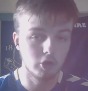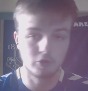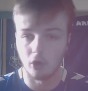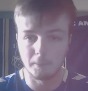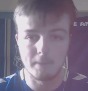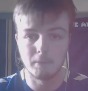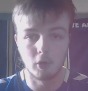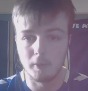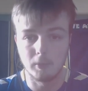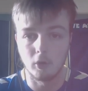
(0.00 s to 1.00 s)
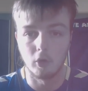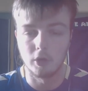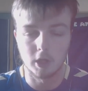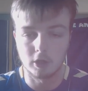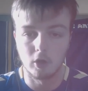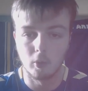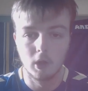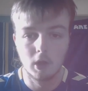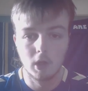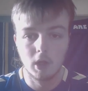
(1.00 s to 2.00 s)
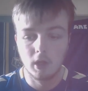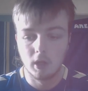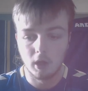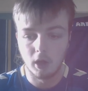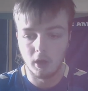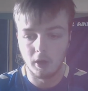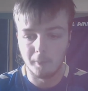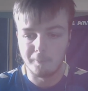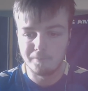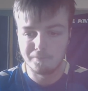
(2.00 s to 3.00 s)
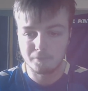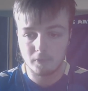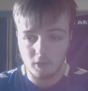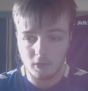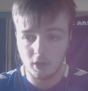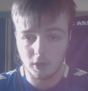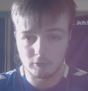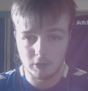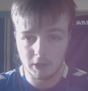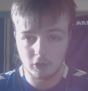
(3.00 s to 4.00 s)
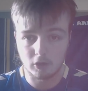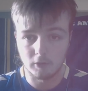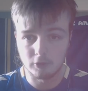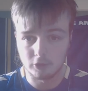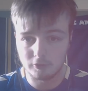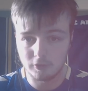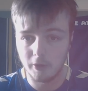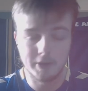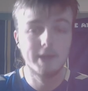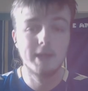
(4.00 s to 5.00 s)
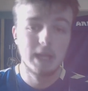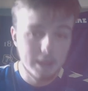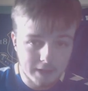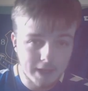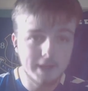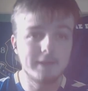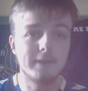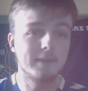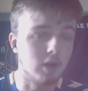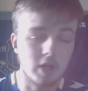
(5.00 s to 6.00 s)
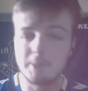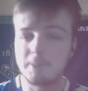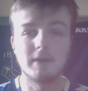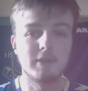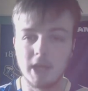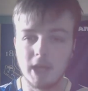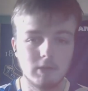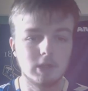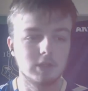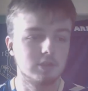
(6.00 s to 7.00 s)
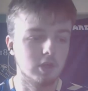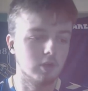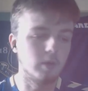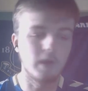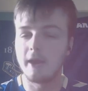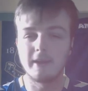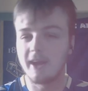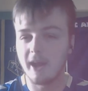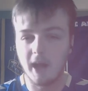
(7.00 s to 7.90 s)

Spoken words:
could not have been more important, that goal. And that really got confidence flying. Then, tiny bit of an error. It